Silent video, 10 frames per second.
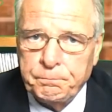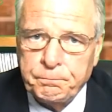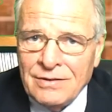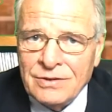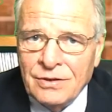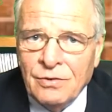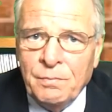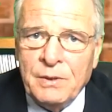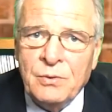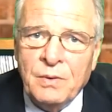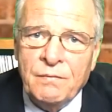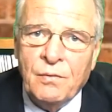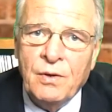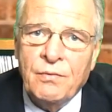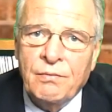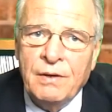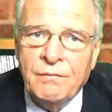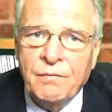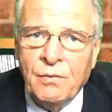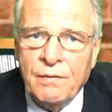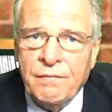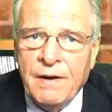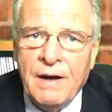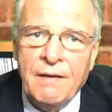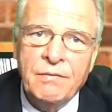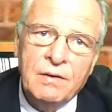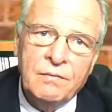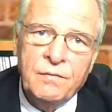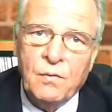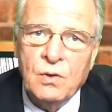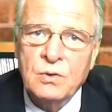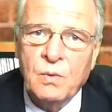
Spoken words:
Also, between 43 and 45, Force